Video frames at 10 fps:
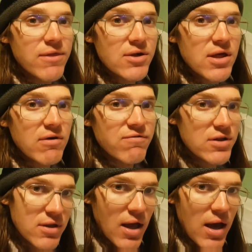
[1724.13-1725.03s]
Thanksgiving
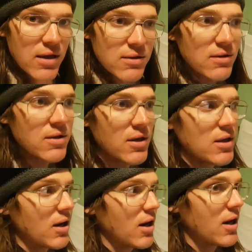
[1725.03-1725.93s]
feast tonight
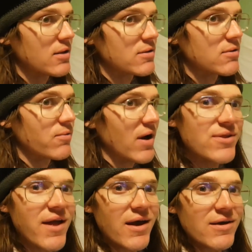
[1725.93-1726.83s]
on
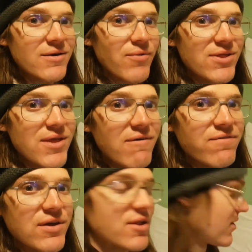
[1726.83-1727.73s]
Wednesday. Wednesday
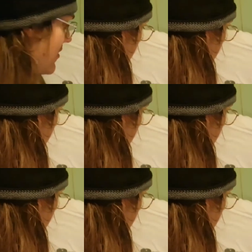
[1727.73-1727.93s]
feast.